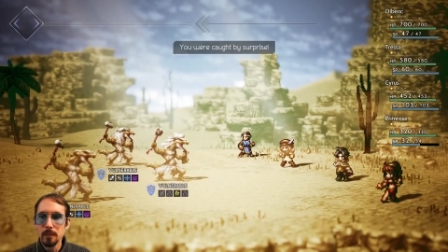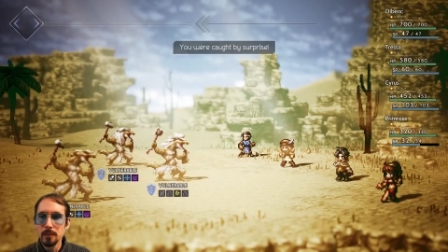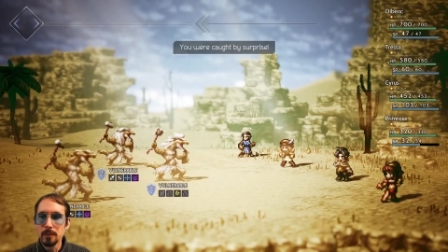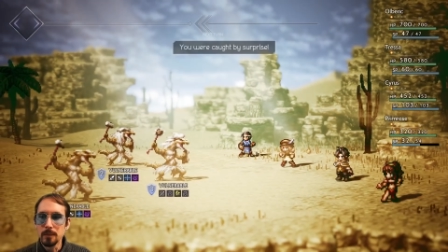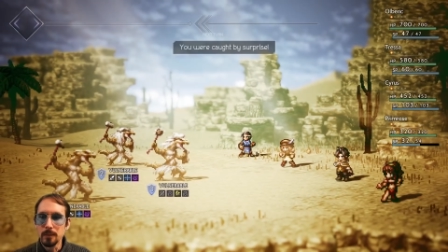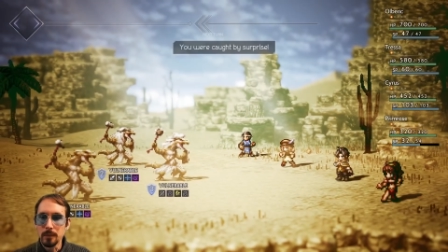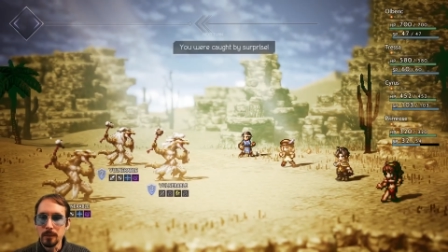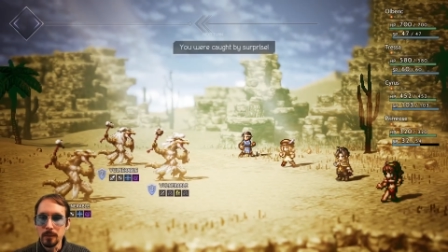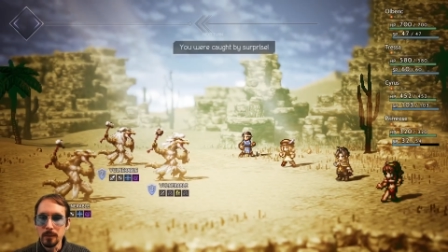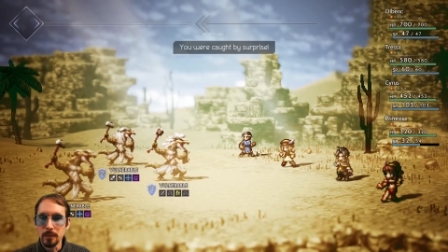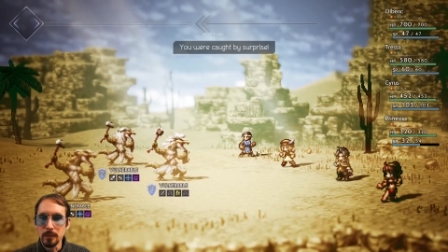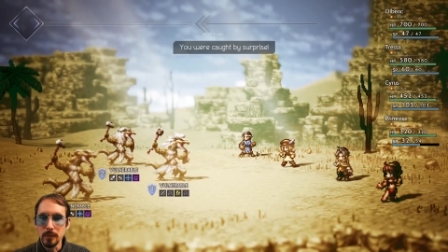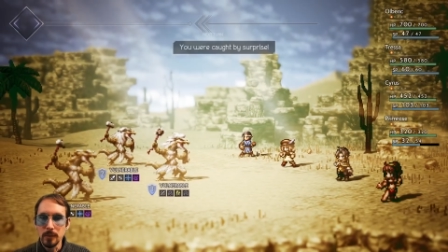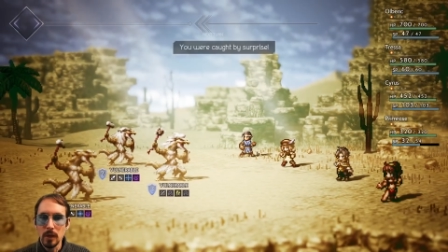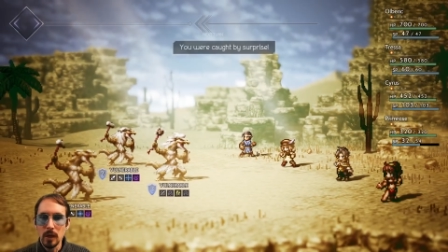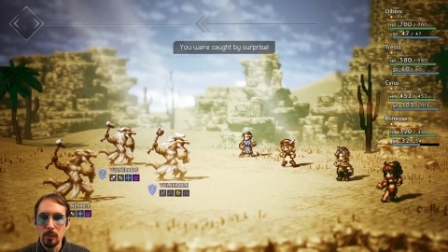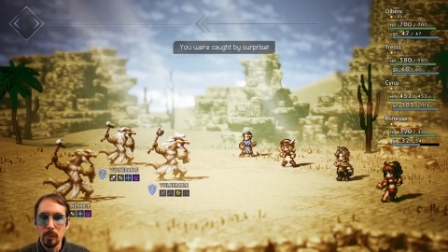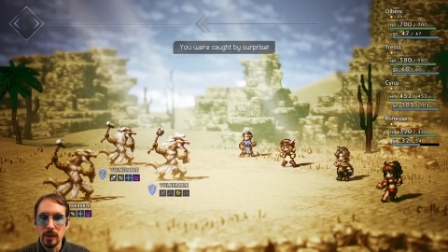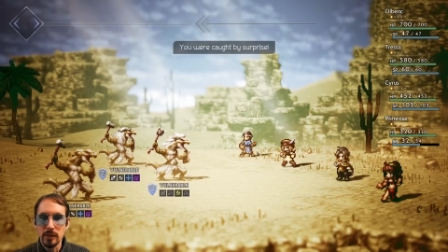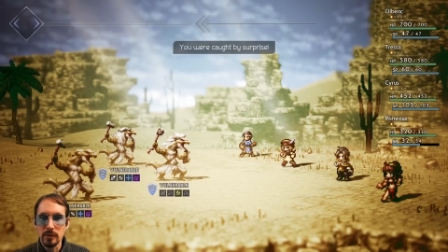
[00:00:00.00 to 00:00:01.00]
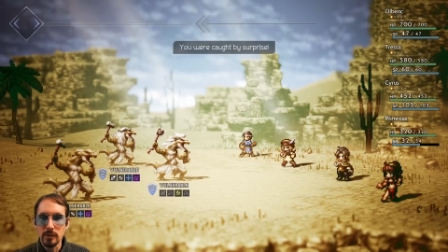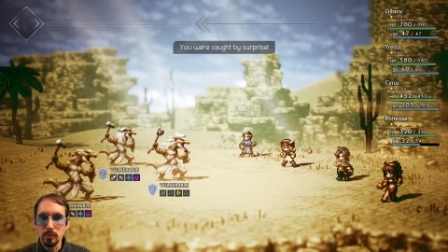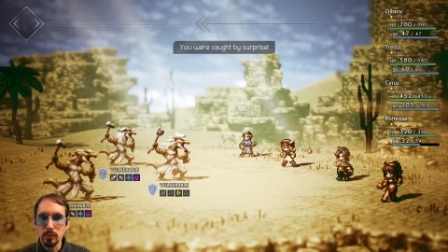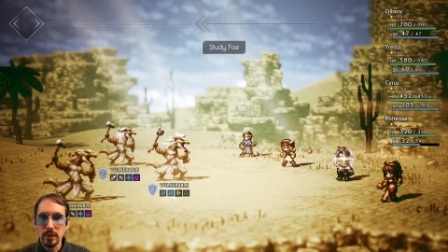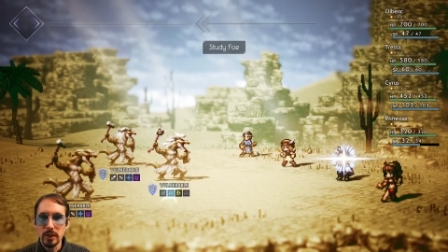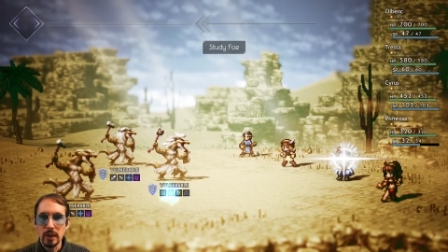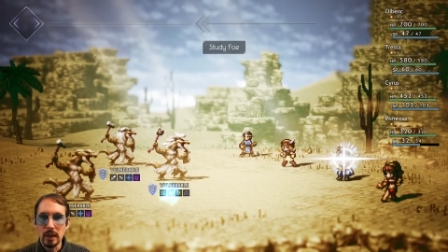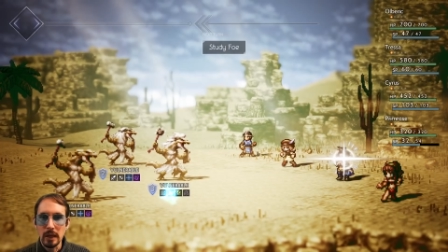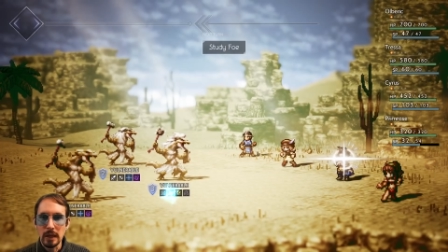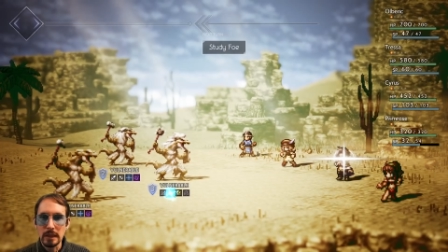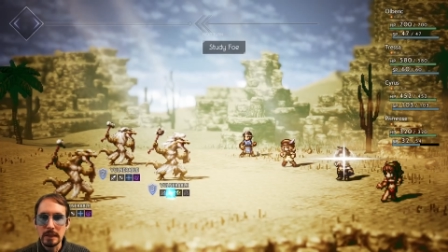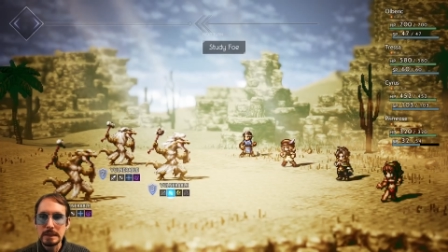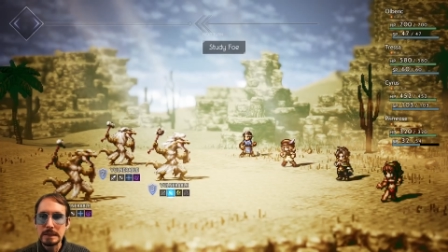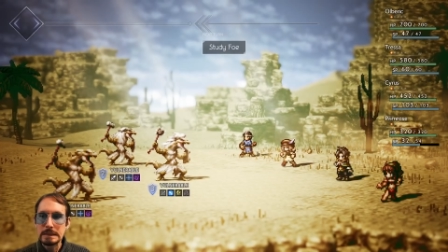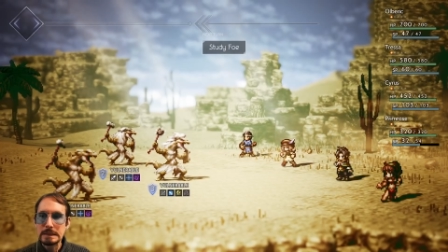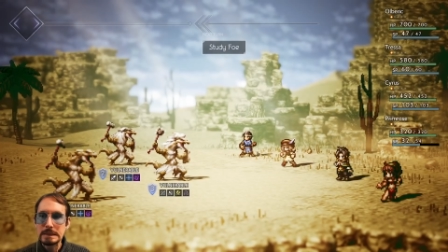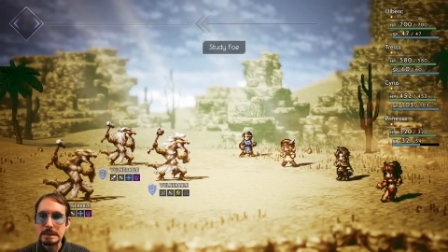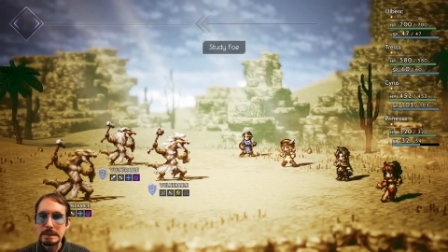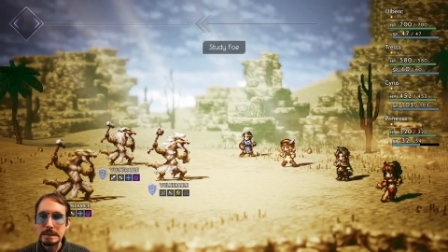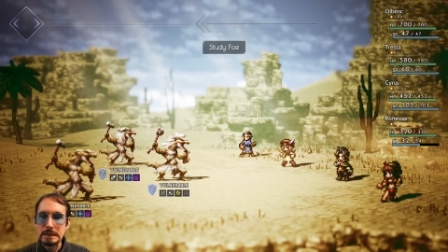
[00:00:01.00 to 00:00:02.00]
Hmm, caught by
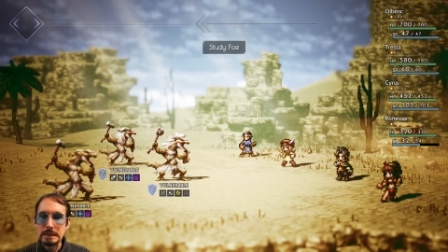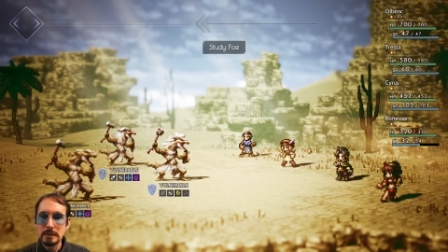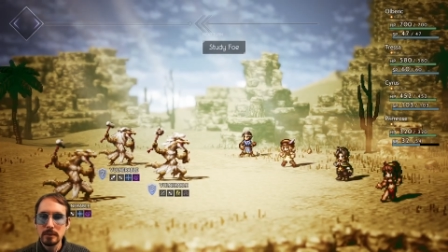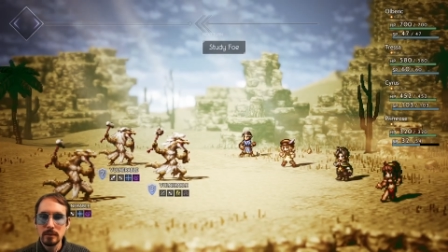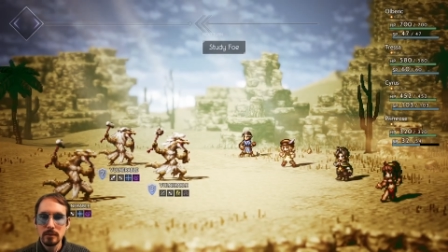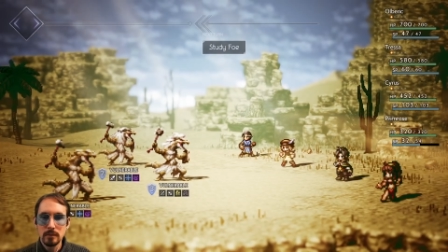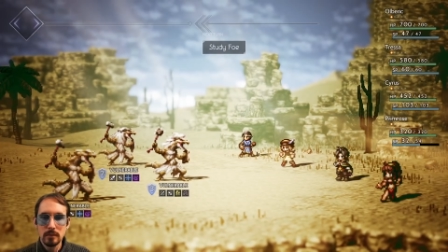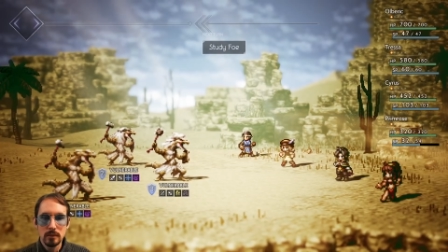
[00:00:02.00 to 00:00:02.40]
surprise.